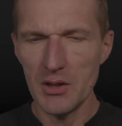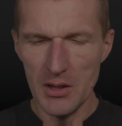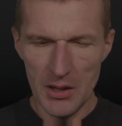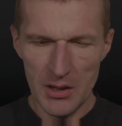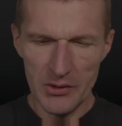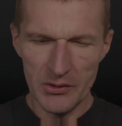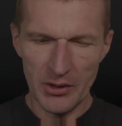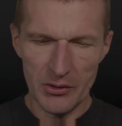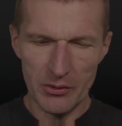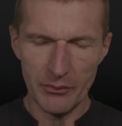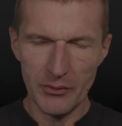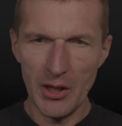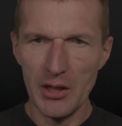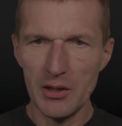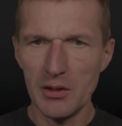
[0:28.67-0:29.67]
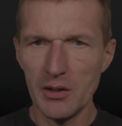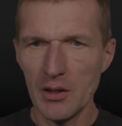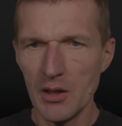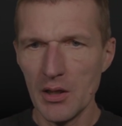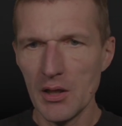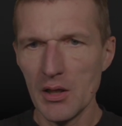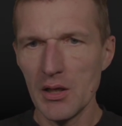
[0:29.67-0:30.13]
instance of that
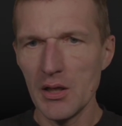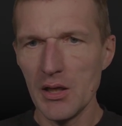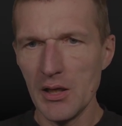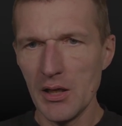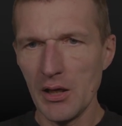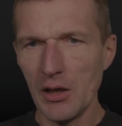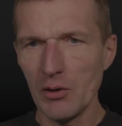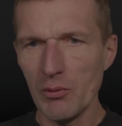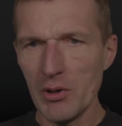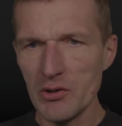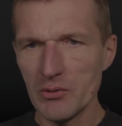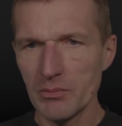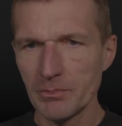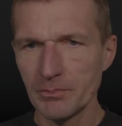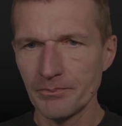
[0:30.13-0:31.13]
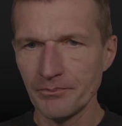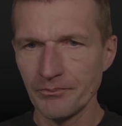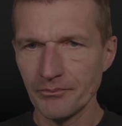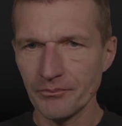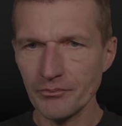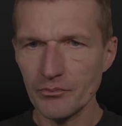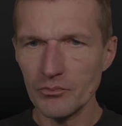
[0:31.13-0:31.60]
init address
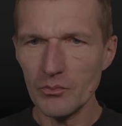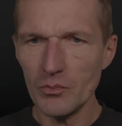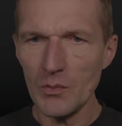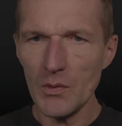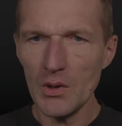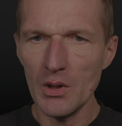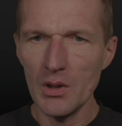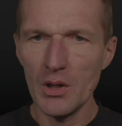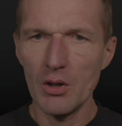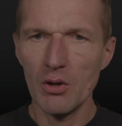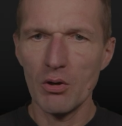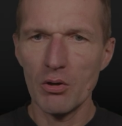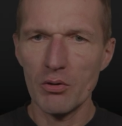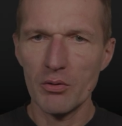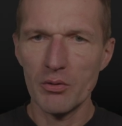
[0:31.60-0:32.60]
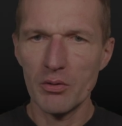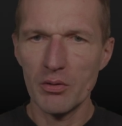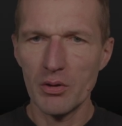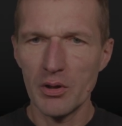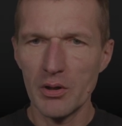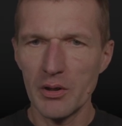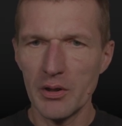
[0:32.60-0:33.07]
or
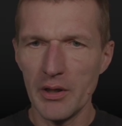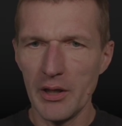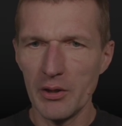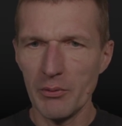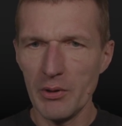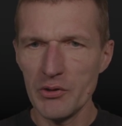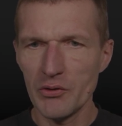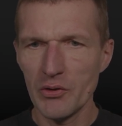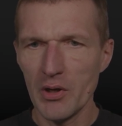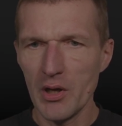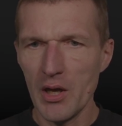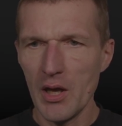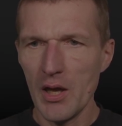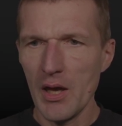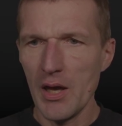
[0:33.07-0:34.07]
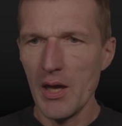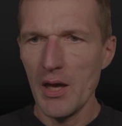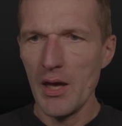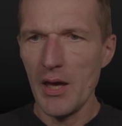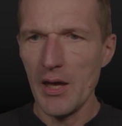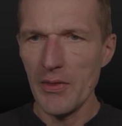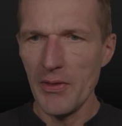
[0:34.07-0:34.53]
address.
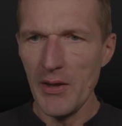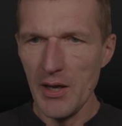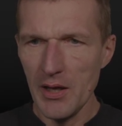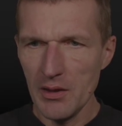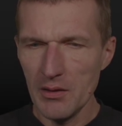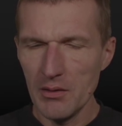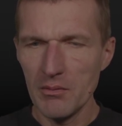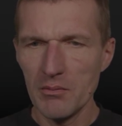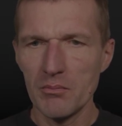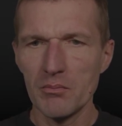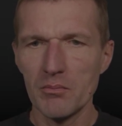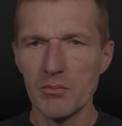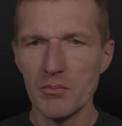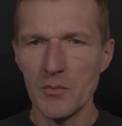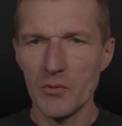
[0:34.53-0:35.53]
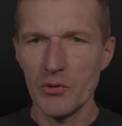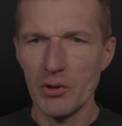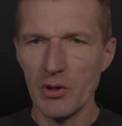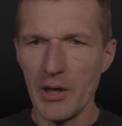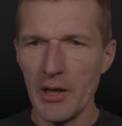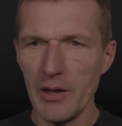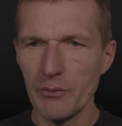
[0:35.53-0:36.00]
And then,
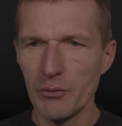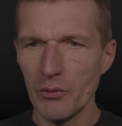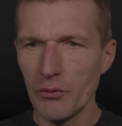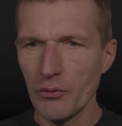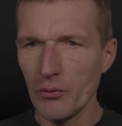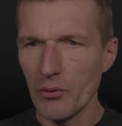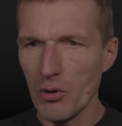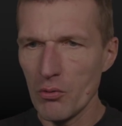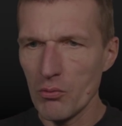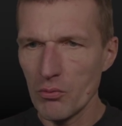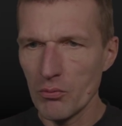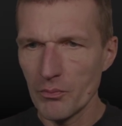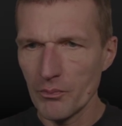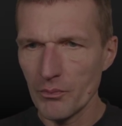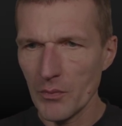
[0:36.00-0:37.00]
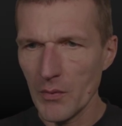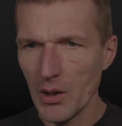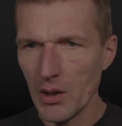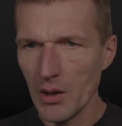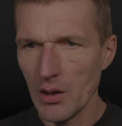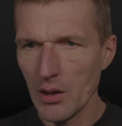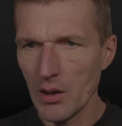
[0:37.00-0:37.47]
so I have to throw
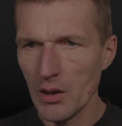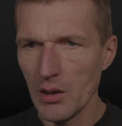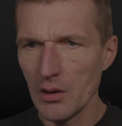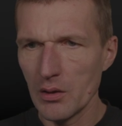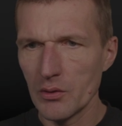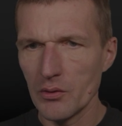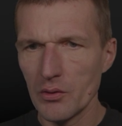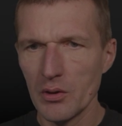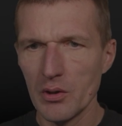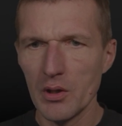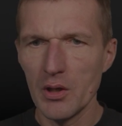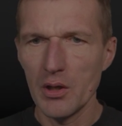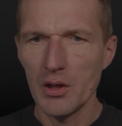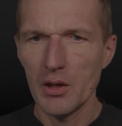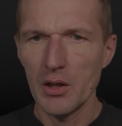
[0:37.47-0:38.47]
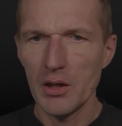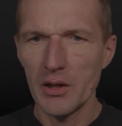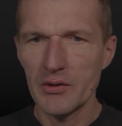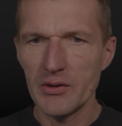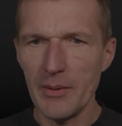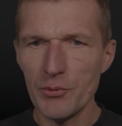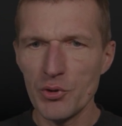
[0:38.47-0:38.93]
an
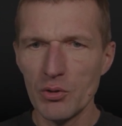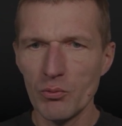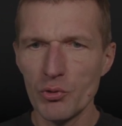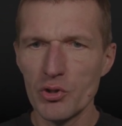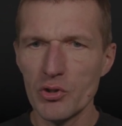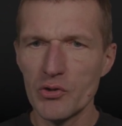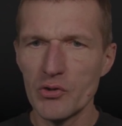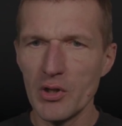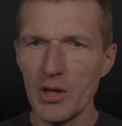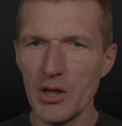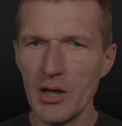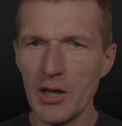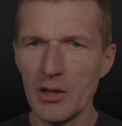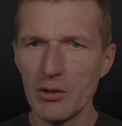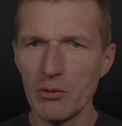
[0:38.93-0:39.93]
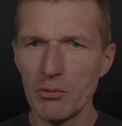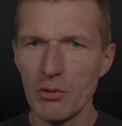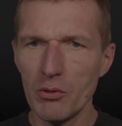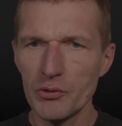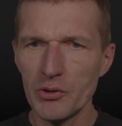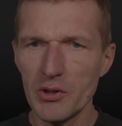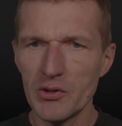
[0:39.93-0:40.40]
exception, which is unknown
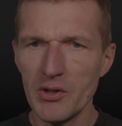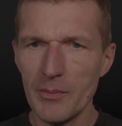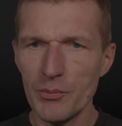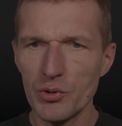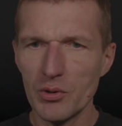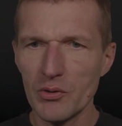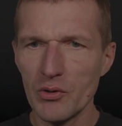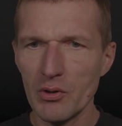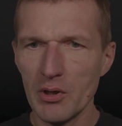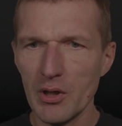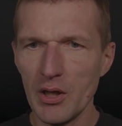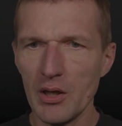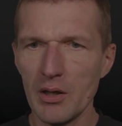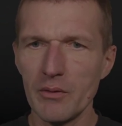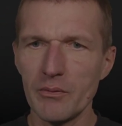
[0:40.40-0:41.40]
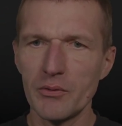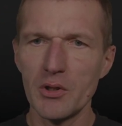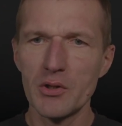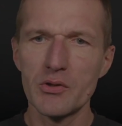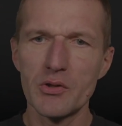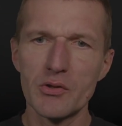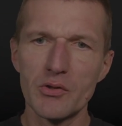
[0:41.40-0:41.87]
host exception. So okay, if
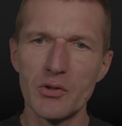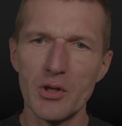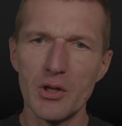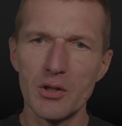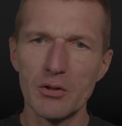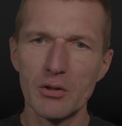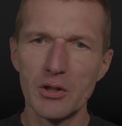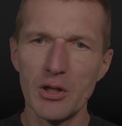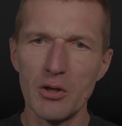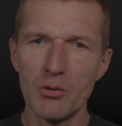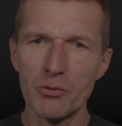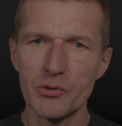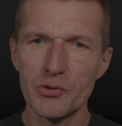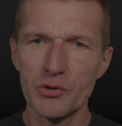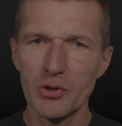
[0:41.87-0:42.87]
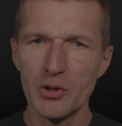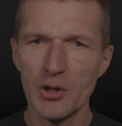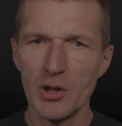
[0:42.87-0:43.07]
this is not a host,